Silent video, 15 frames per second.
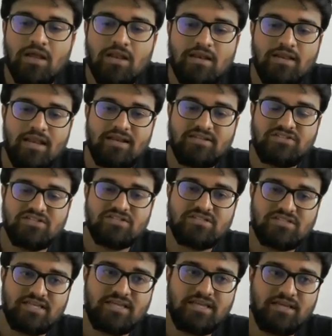Let us just
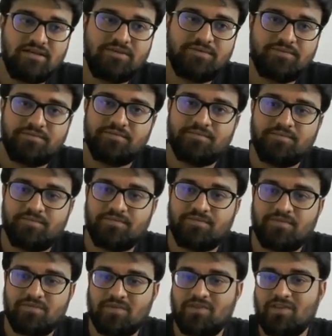see.
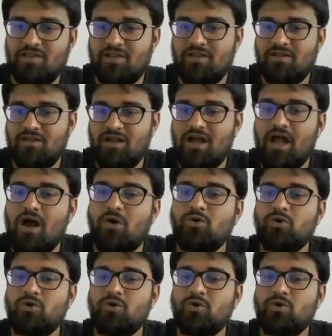How